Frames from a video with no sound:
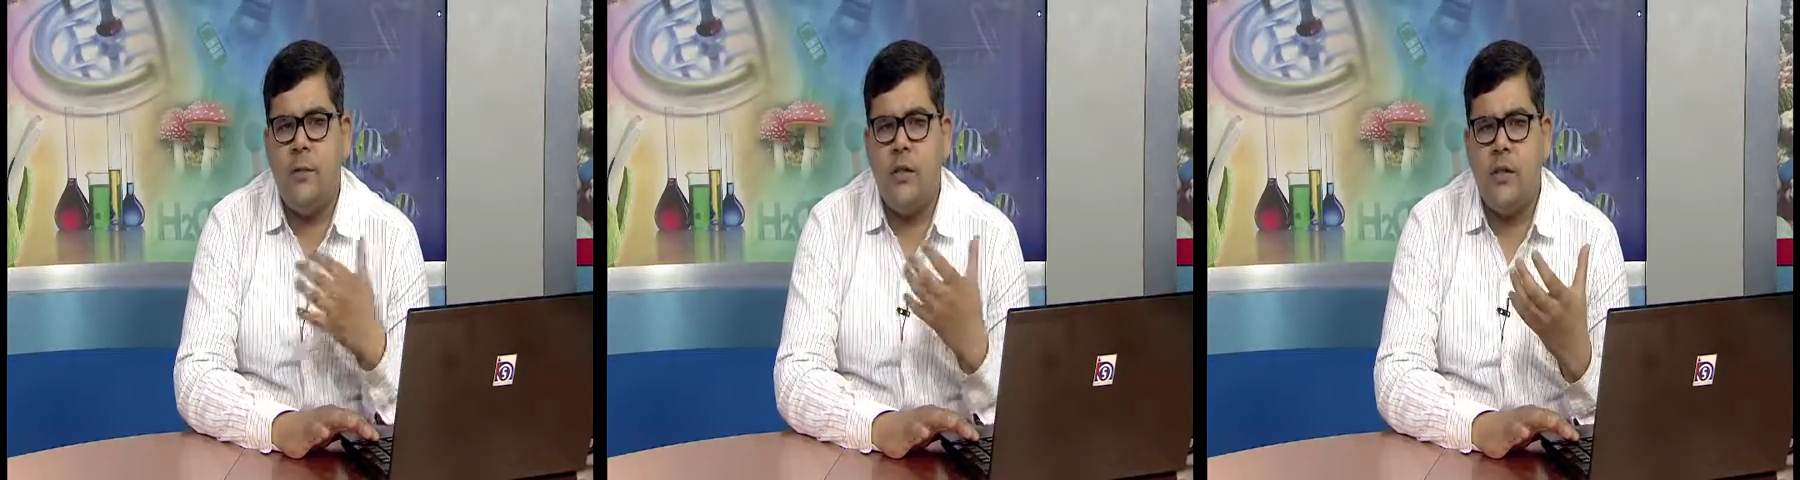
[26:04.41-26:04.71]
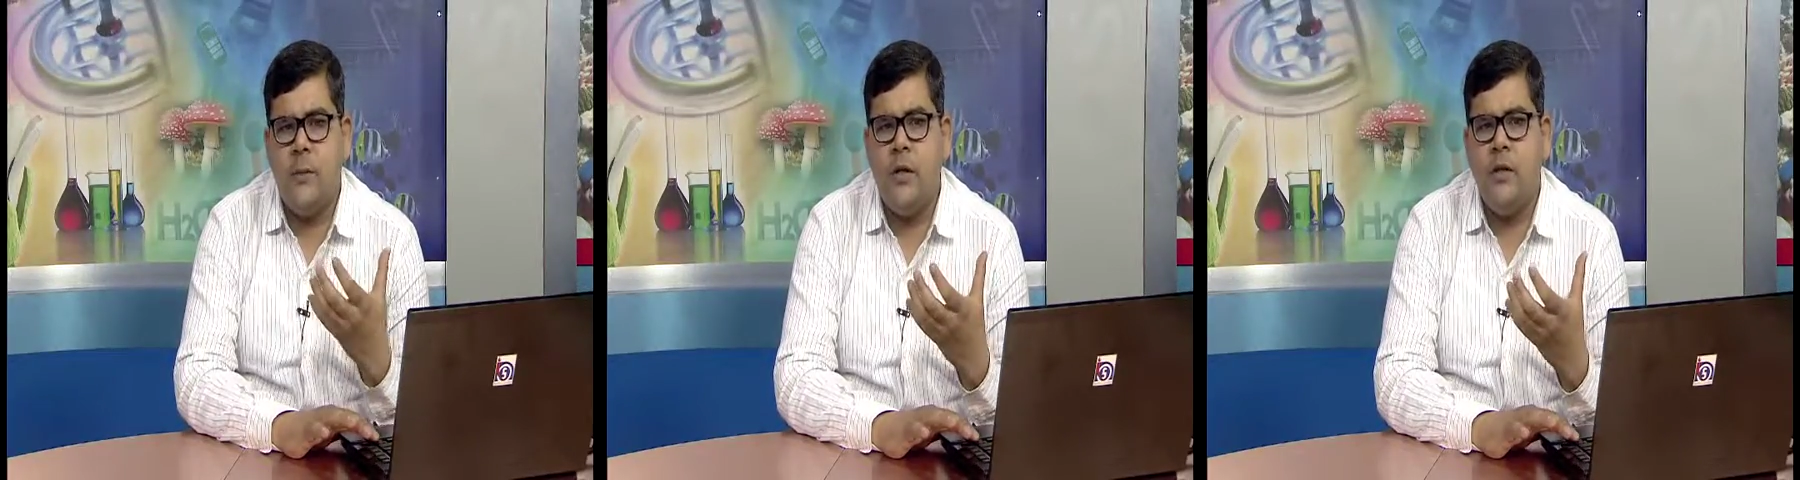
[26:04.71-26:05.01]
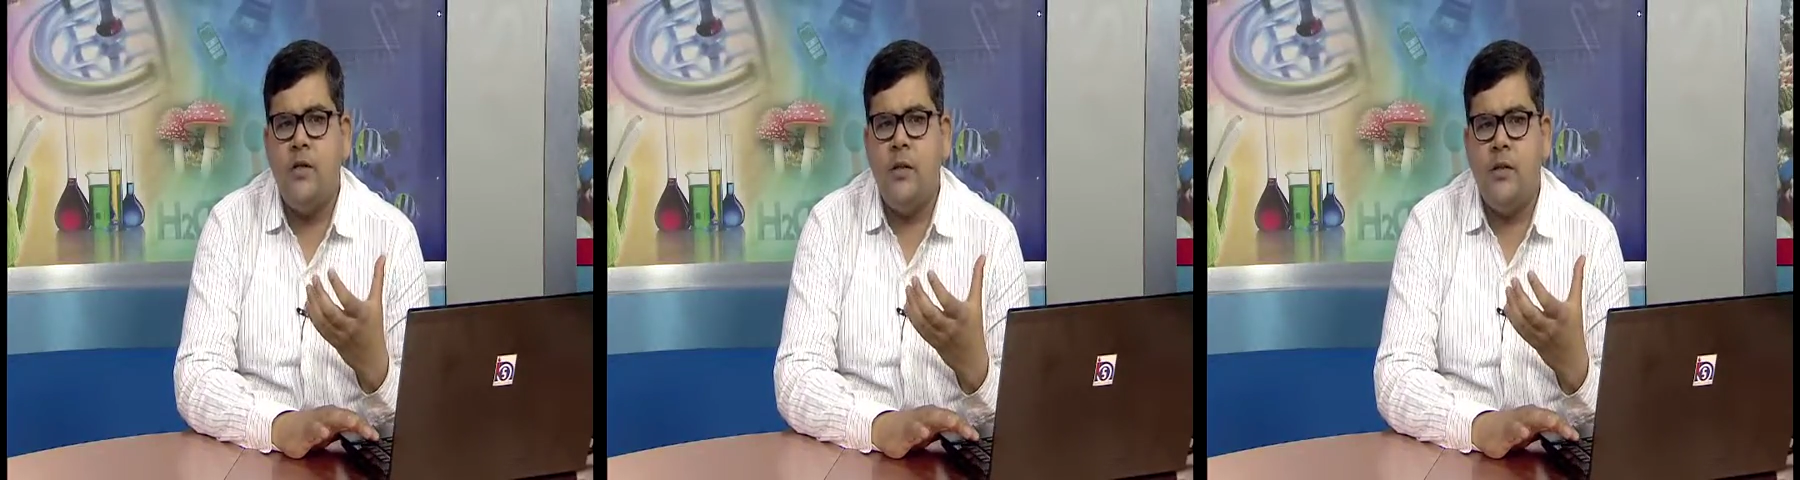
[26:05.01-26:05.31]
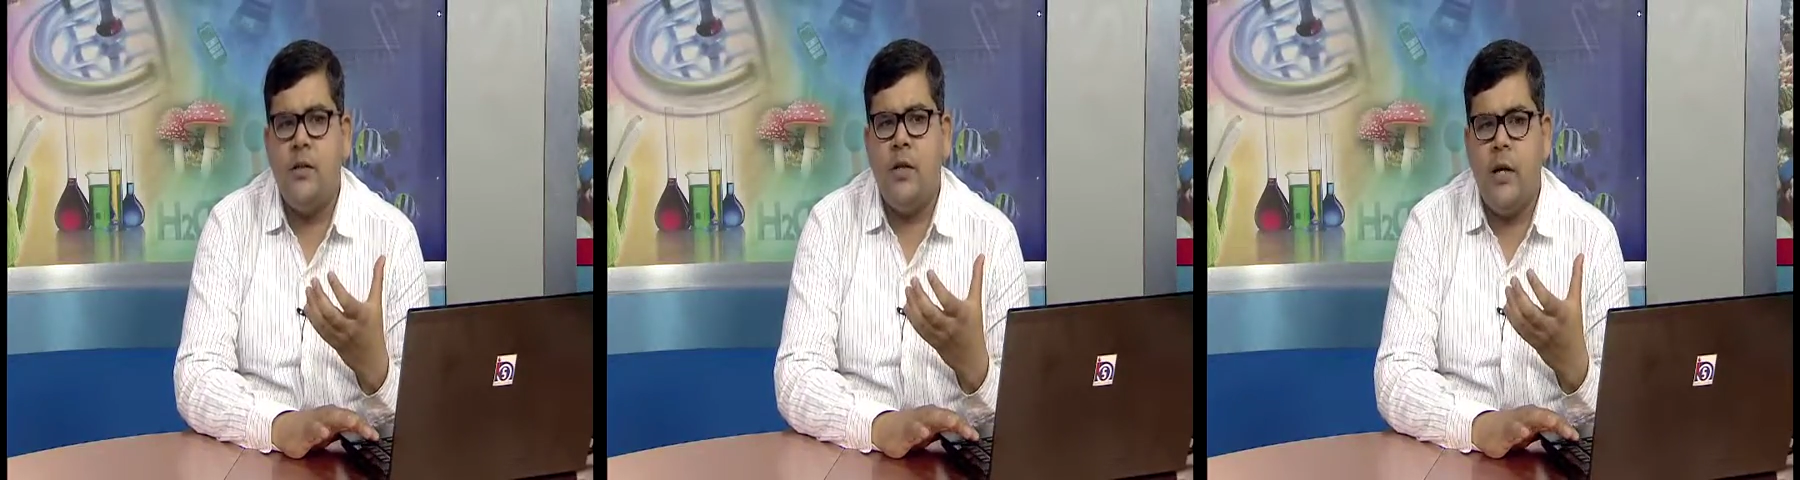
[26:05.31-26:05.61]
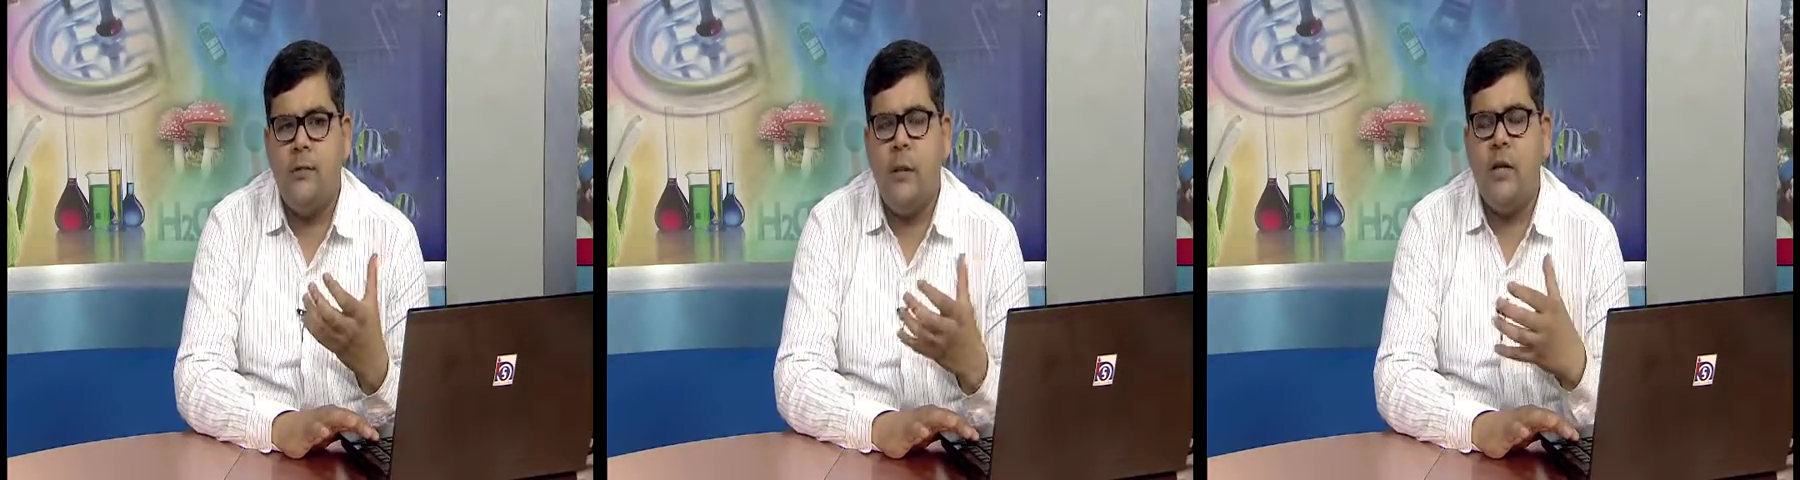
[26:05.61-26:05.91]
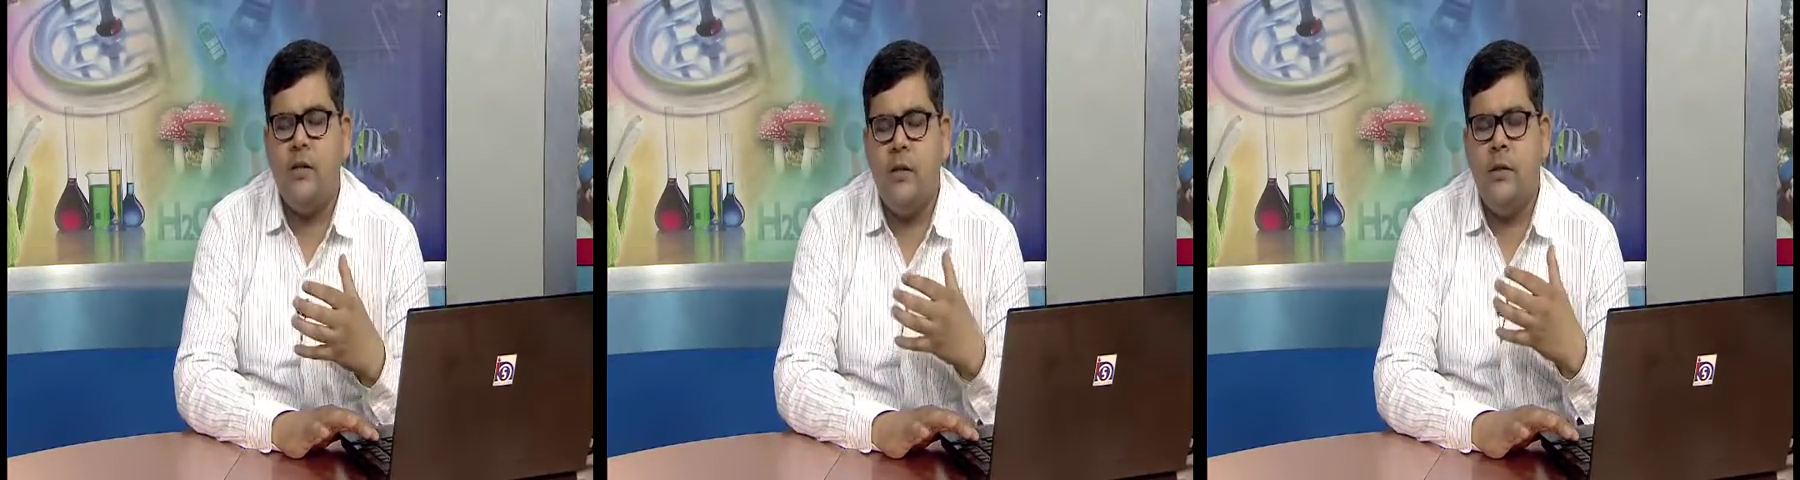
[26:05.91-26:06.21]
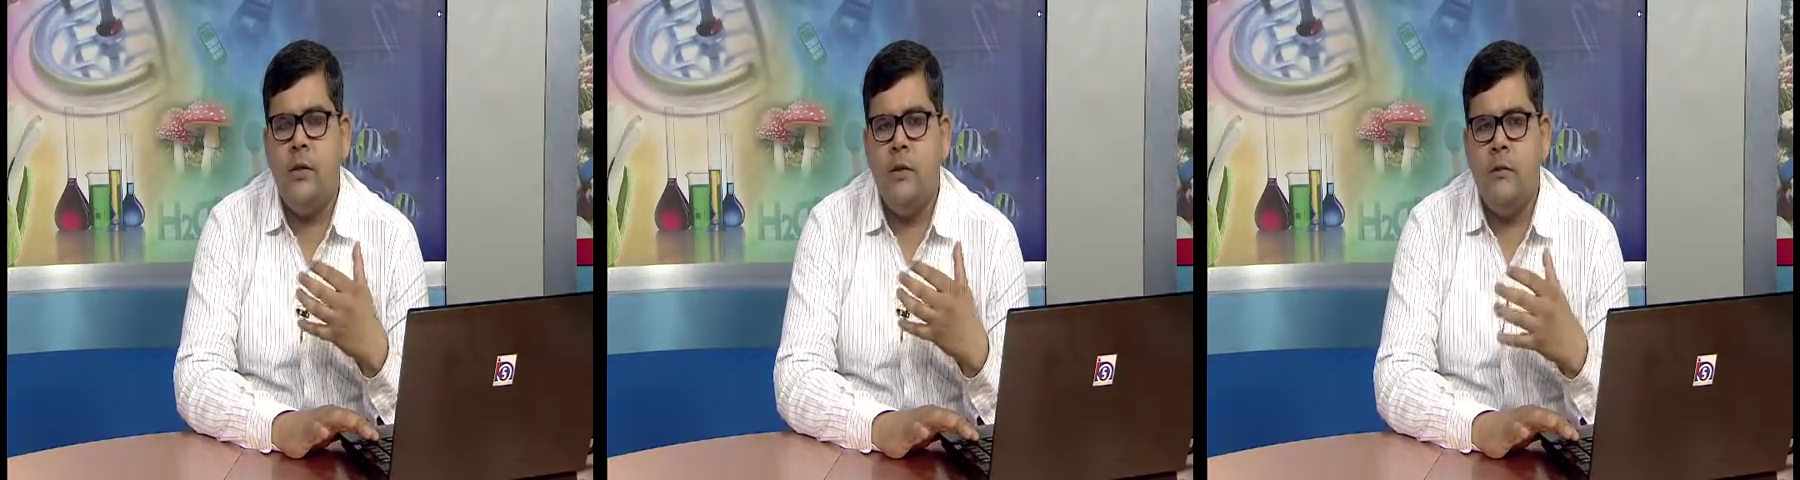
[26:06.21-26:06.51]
testamentary succession as well as the